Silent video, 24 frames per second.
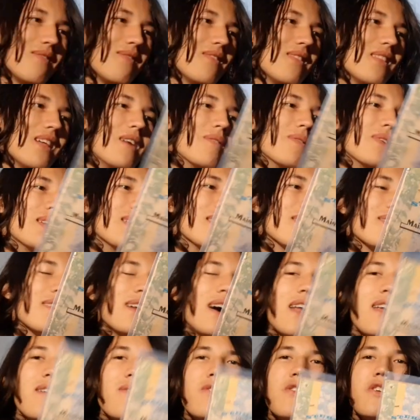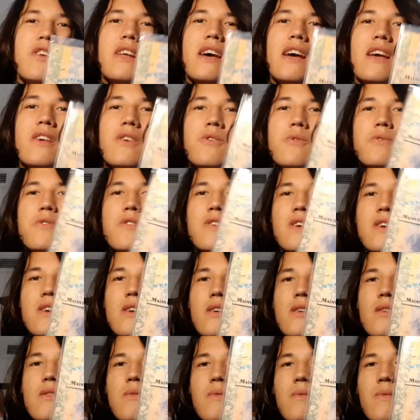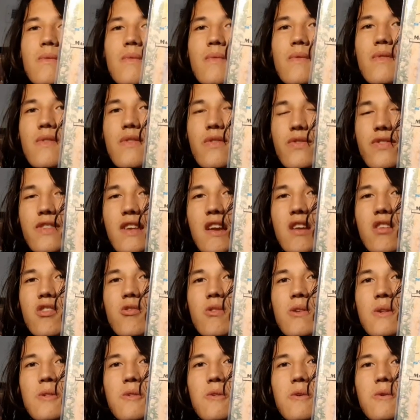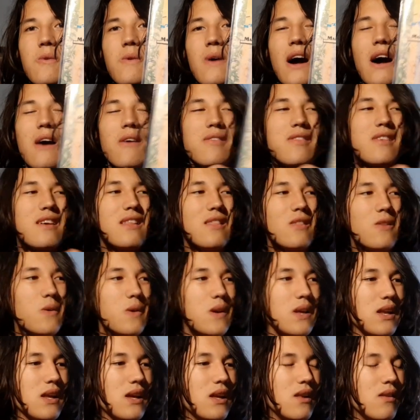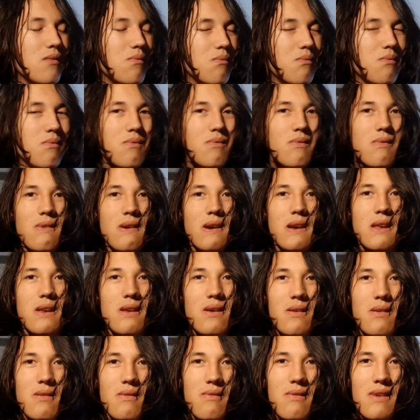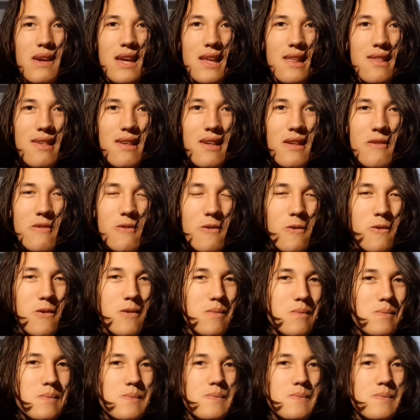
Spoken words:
I mean, it's not every day you see Tangerine Zoo Outside Looking in an antique store.